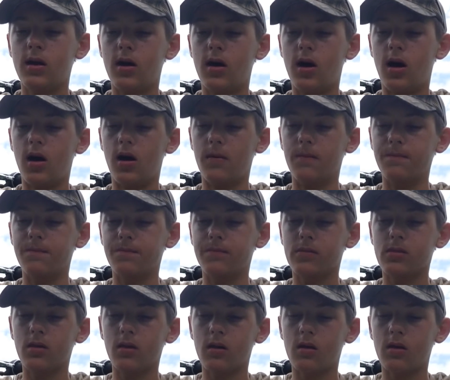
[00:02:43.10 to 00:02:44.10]

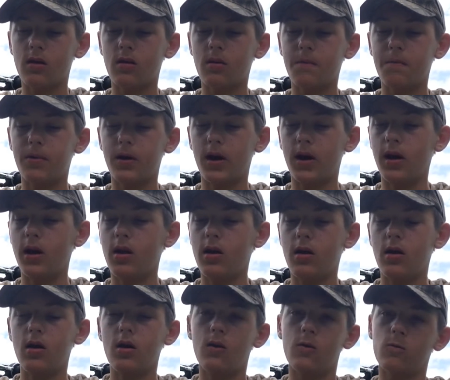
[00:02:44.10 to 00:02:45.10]
But
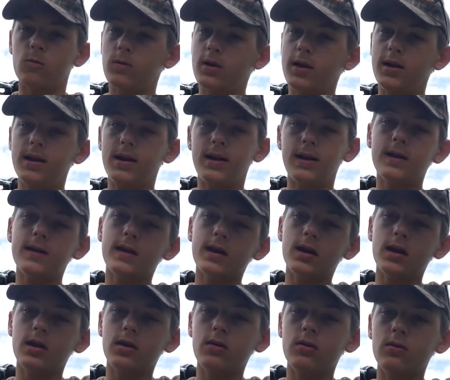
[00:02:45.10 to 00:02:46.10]
really easy to
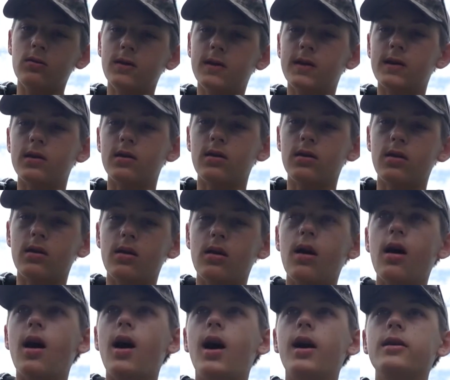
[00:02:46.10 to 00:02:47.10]
use.
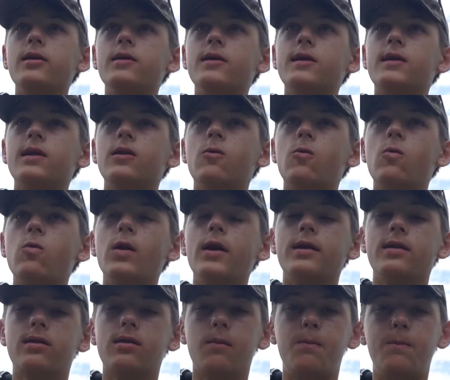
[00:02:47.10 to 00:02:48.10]
I used it with
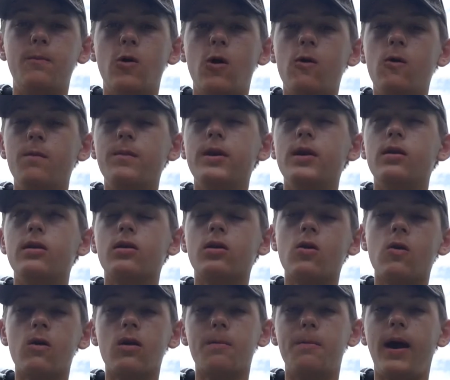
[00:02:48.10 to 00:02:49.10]
the oatmeal and
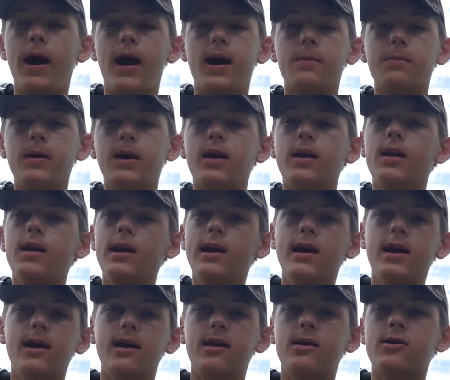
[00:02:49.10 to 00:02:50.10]
corn pack bait.
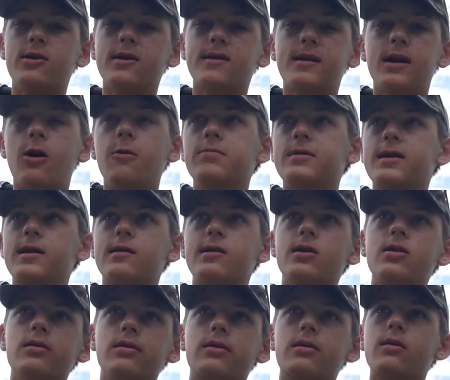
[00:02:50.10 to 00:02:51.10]
It just helps because you
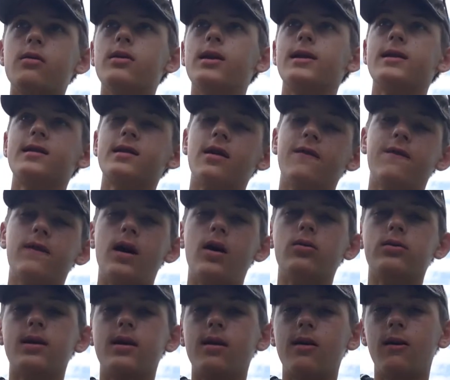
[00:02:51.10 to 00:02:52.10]
can throw that stuff
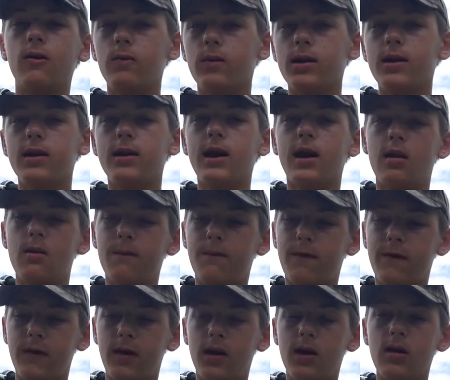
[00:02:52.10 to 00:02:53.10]
out there and really get them
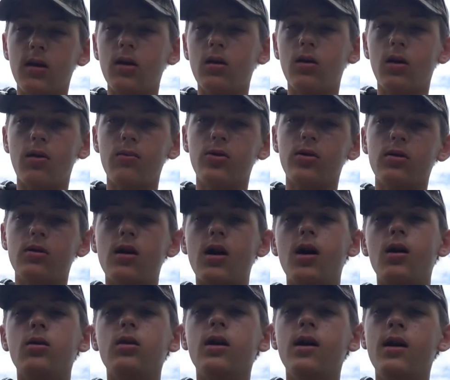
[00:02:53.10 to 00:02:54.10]
feeding and grubbing
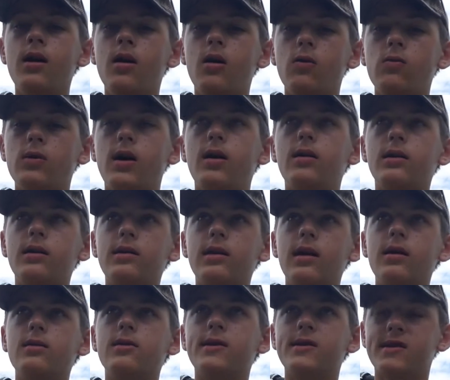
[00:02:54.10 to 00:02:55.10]
around, rather
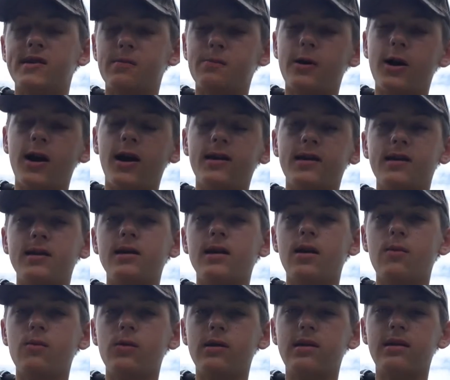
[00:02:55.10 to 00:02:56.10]
than just surprising
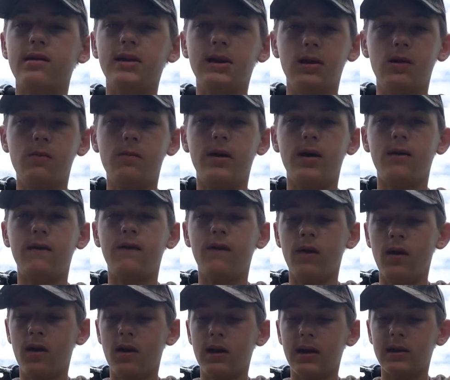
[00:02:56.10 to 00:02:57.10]
them with a little bit of
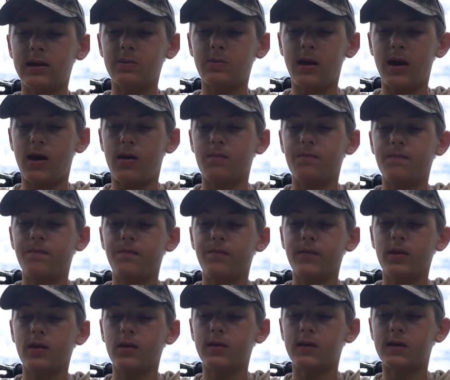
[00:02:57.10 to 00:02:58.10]
Spam.
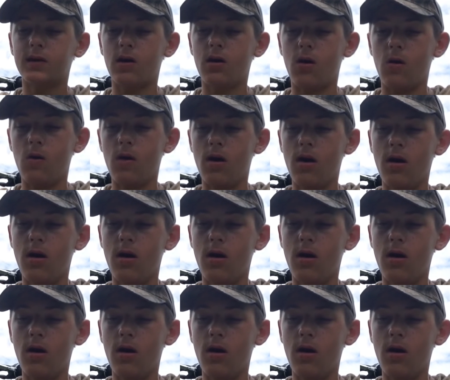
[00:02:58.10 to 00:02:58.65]
So